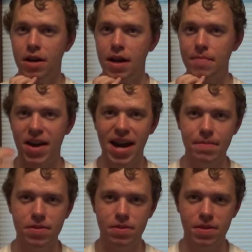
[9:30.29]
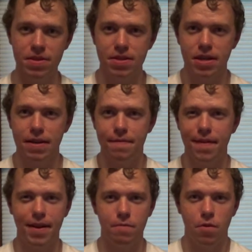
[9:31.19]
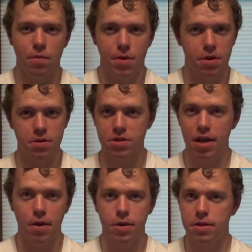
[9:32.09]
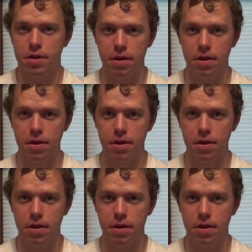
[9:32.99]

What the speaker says: And perhaps you can see if they can work with Gerstlauer in the near